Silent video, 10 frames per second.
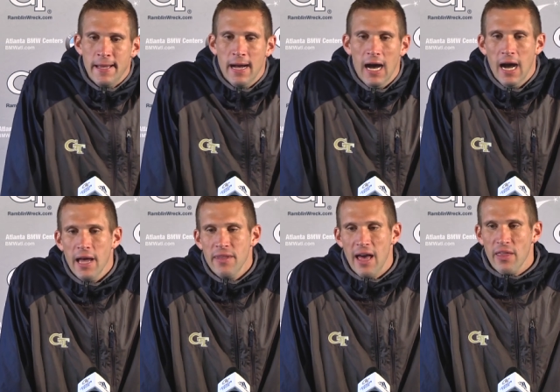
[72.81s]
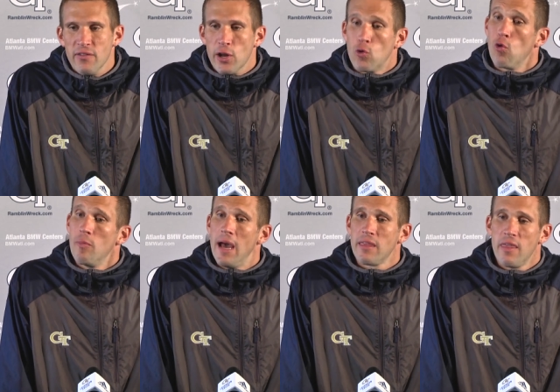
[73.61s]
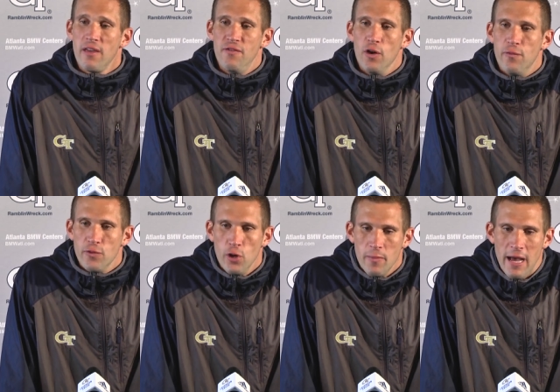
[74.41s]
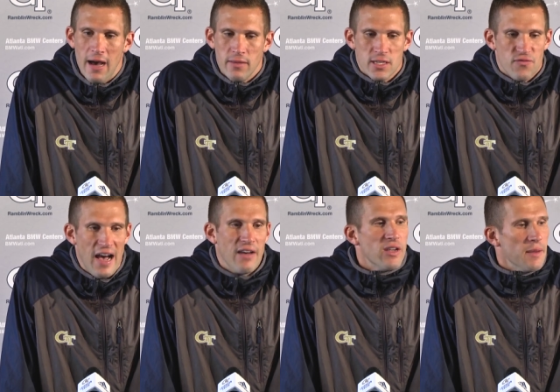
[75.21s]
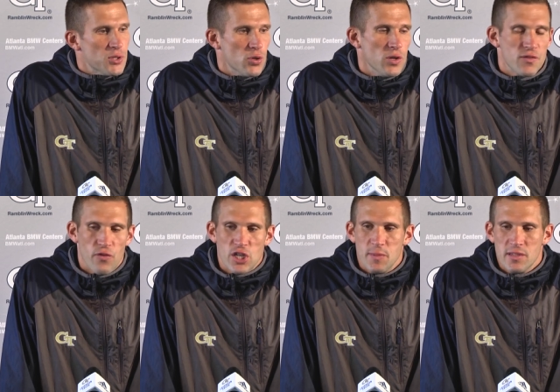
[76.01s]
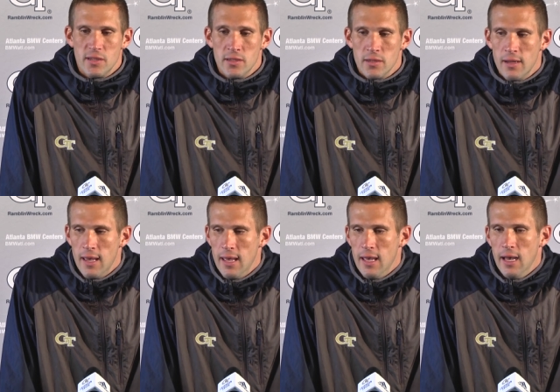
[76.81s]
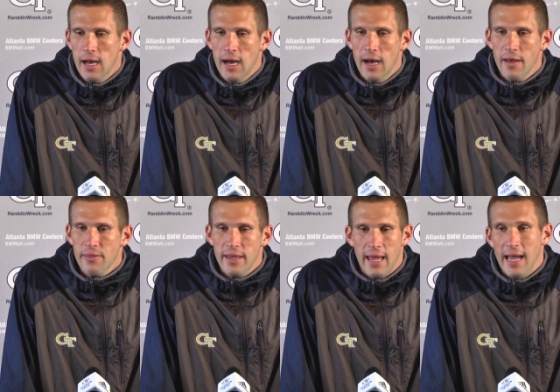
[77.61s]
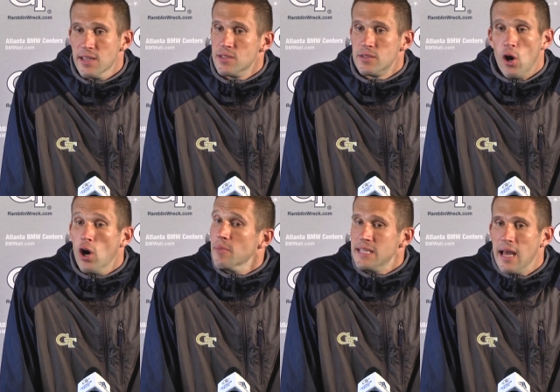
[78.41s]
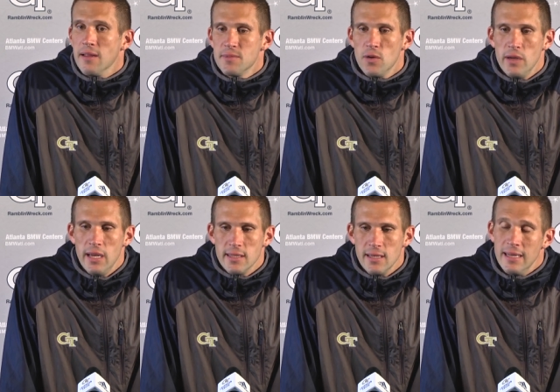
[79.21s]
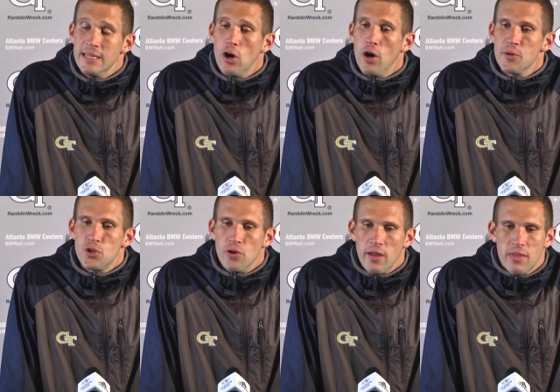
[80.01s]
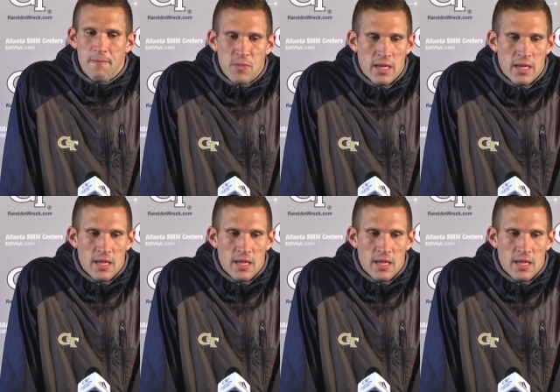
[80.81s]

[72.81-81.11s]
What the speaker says: And now they've got a quarterback that they feel good about that's five games through his freshman season that has arm talent. So he has elite arm strength.